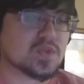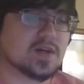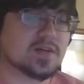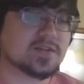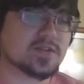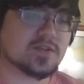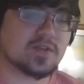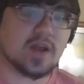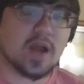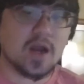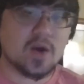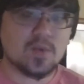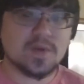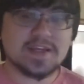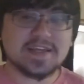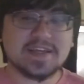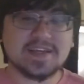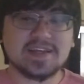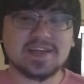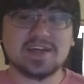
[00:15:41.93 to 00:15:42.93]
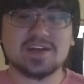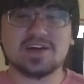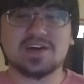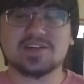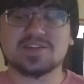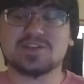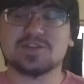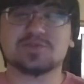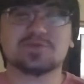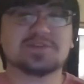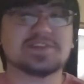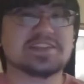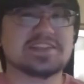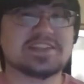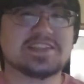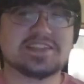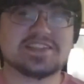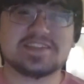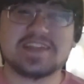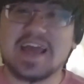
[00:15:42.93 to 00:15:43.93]
So now we can get on to his
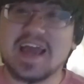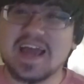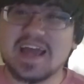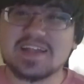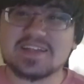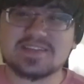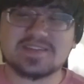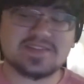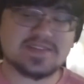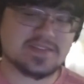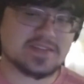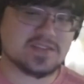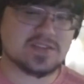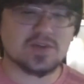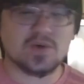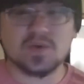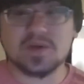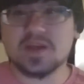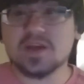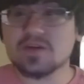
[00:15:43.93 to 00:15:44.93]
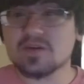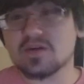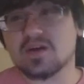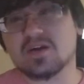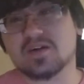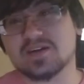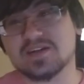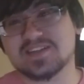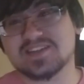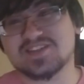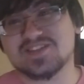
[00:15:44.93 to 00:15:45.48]
stats. So here are his